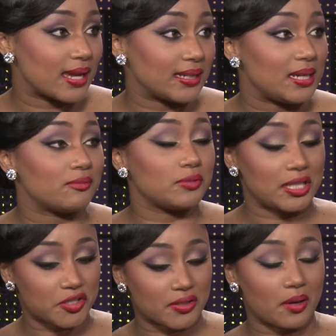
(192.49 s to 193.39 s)
and he
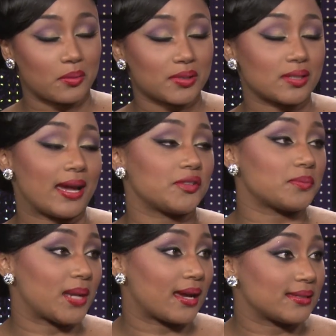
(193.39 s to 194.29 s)
reached out to Andrew
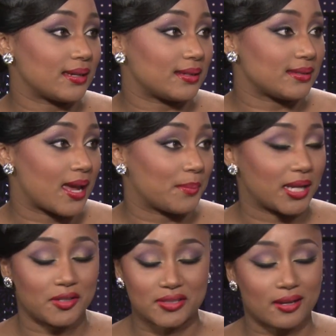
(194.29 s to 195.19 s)
Blacks at the time, and
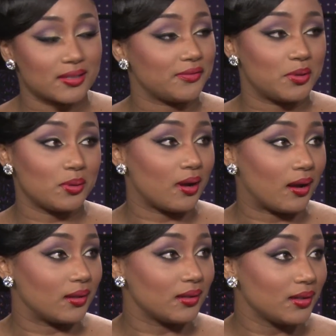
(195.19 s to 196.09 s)
I just got a phone
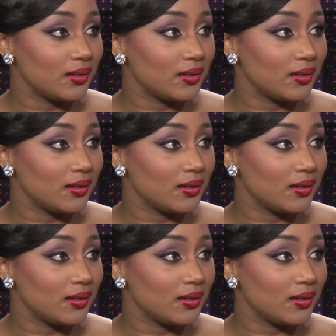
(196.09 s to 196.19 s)
call.